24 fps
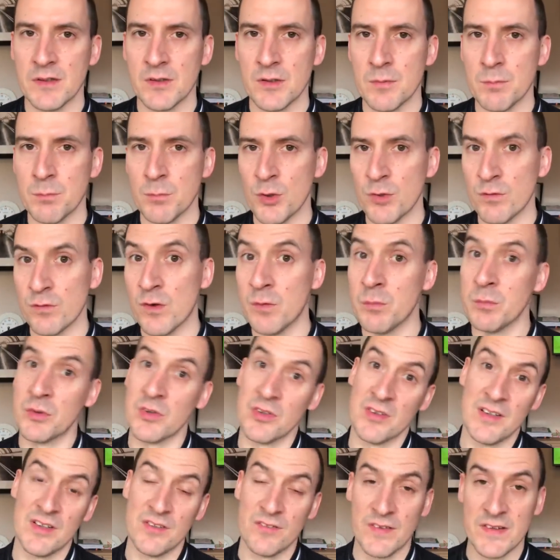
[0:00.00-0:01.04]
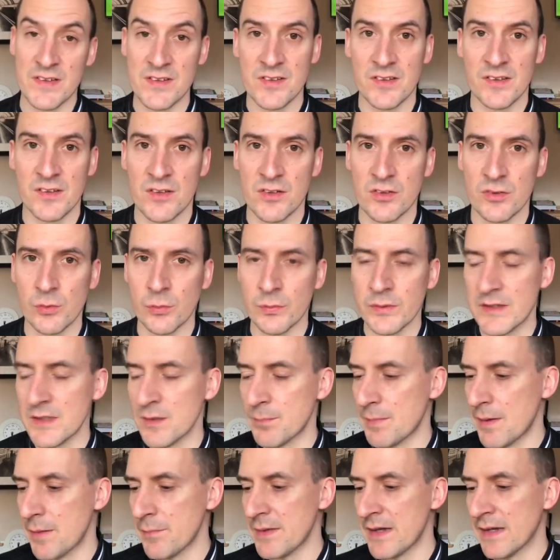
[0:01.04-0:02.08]
can move on, because let's face it, Arsenal need
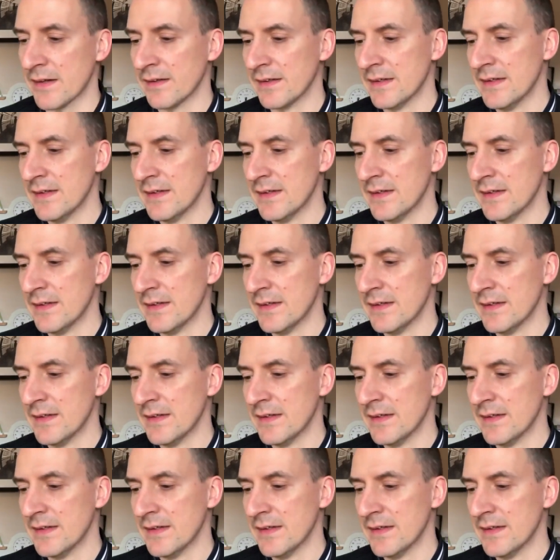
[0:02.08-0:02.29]
Aubameyang